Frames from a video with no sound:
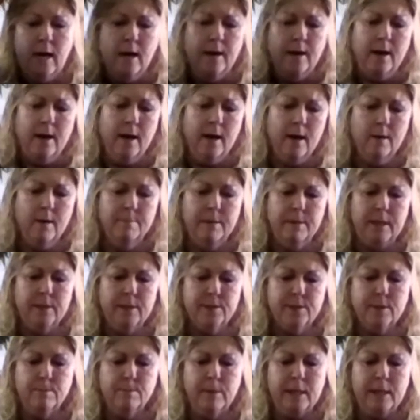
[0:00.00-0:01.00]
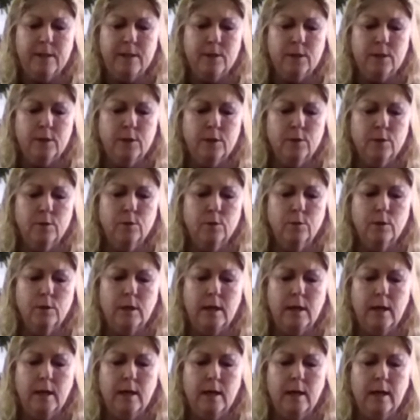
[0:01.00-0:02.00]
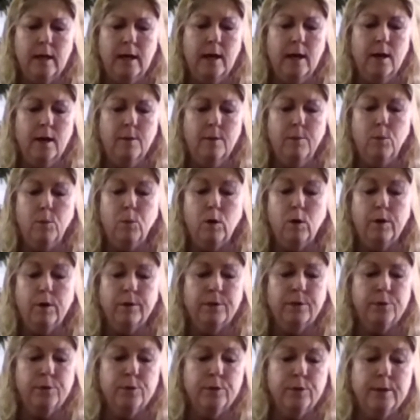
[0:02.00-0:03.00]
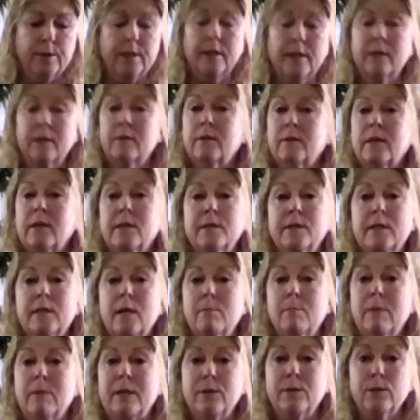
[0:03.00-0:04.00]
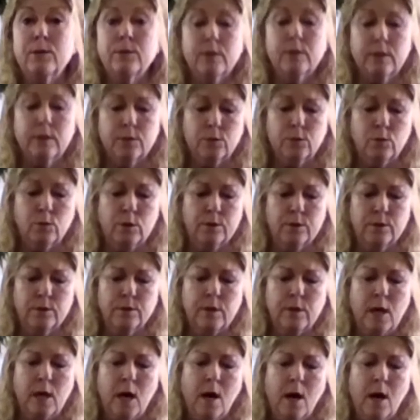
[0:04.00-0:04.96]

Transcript: it's meant to help with treating, they say, mental disorders,